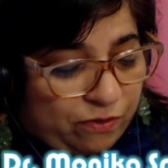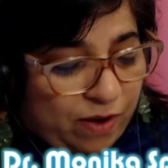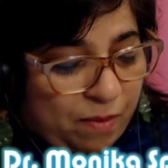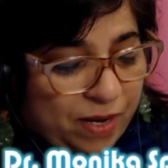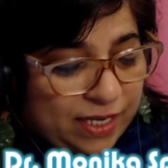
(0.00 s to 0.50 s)

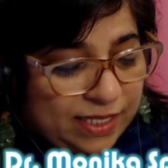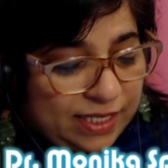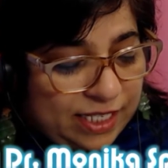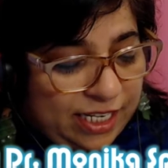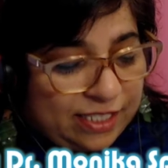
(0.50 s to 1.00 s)
He's an
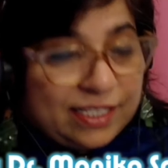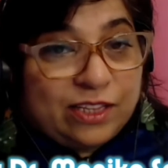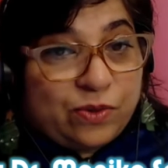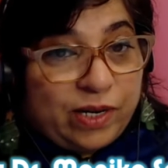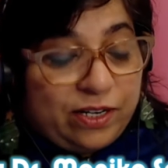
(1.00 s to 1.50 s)
author of
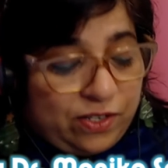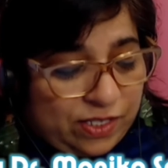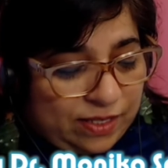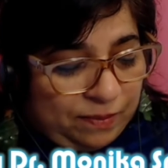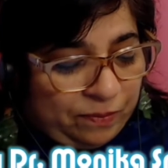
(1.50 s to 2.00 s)
Manas's
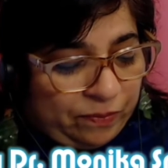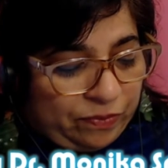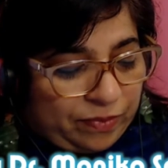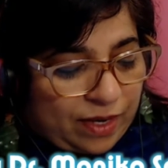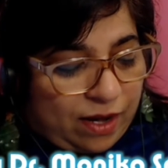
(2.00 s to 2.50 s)
Tales and
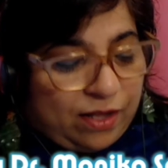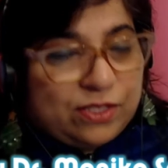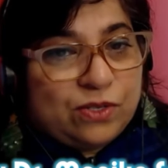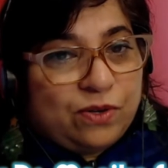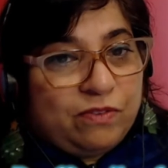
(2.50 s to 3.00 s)
Thrillers,
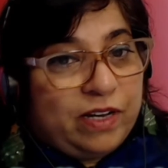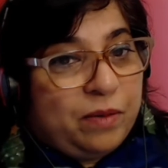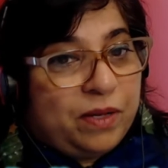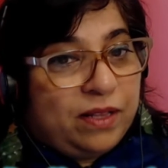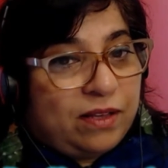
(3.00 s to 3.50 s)

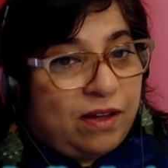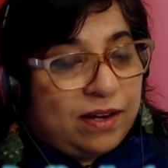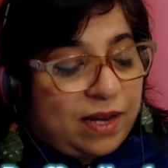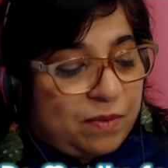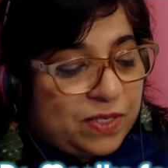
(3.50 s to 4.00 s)

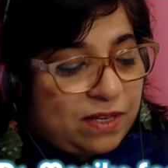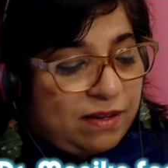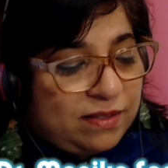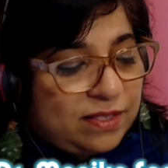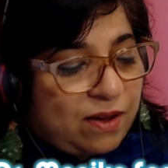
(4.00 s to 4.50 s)
also
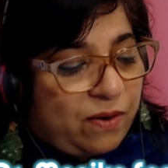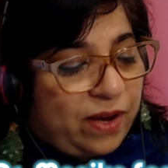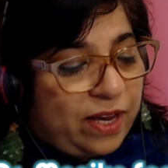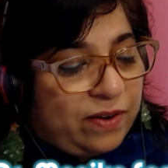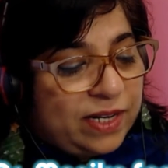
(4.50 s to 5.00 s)
available on
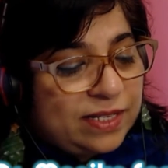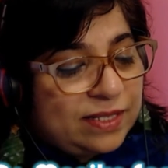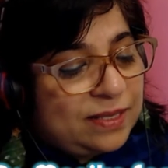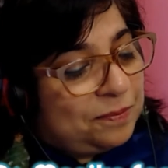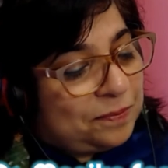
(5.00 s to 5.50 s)
Amazon.
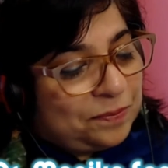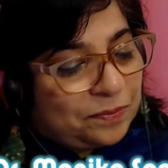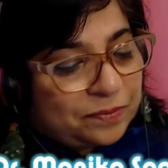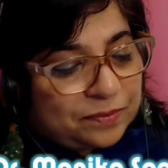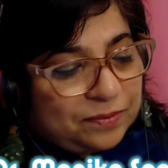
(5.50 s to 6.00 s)
So here
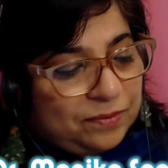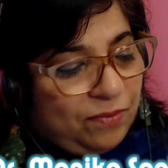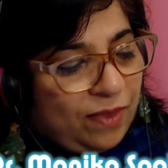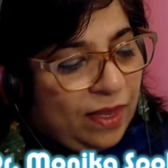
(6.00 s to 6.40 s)
it is.